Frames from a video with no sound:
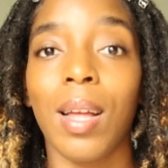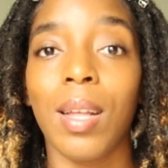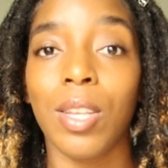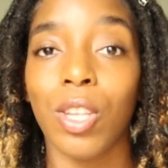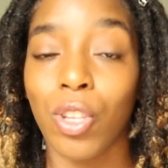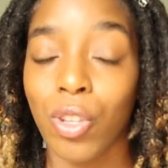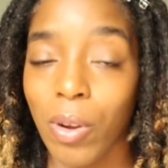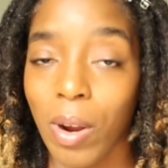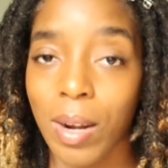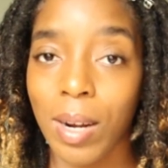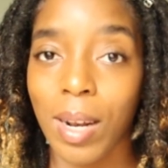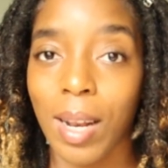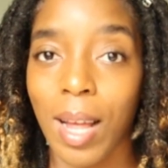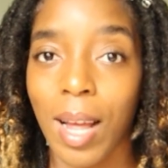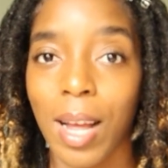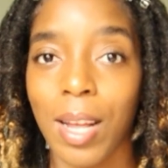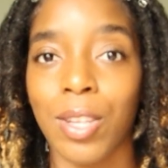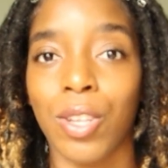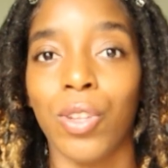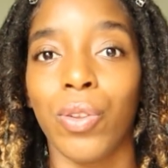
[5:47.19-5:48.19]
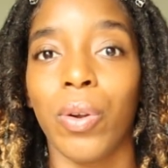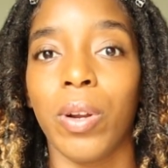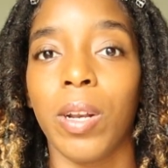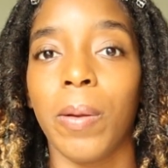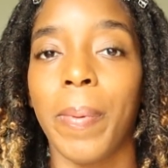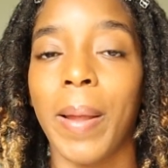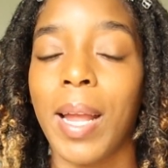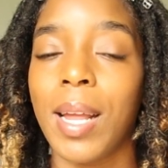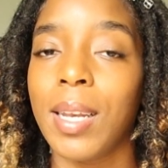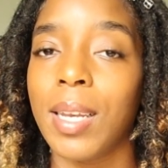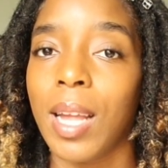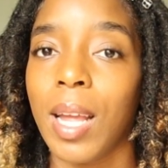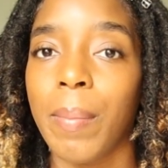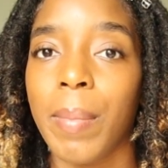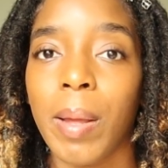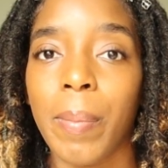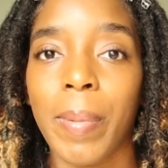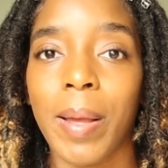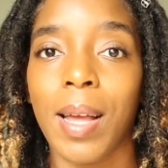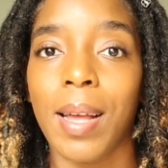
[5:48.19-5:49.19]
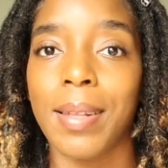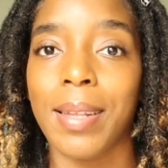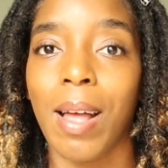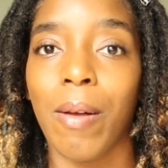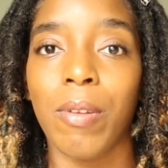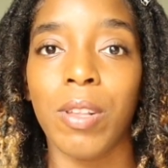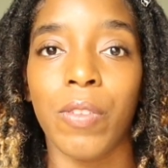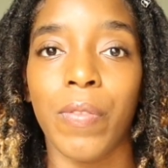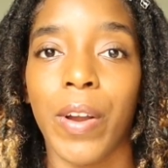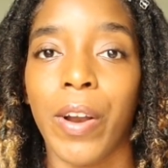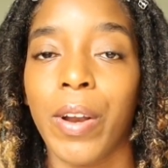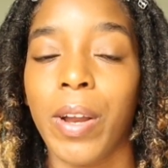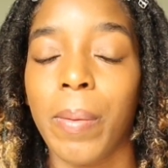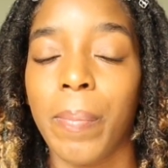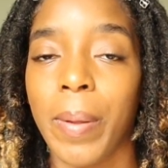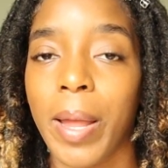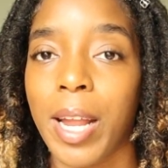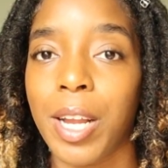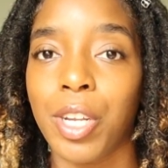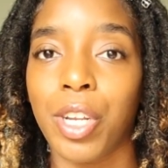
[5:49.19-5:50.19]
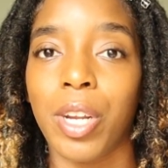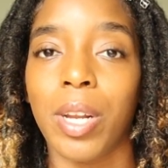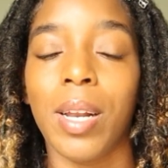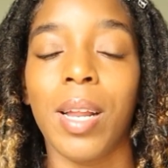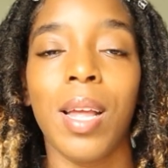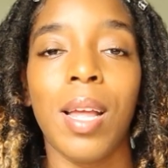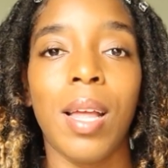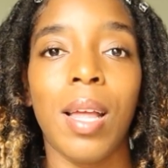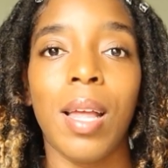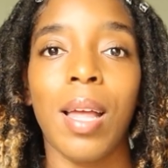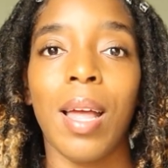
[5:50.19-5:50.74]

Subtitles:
starter locks during the pandemic because I was very impatient.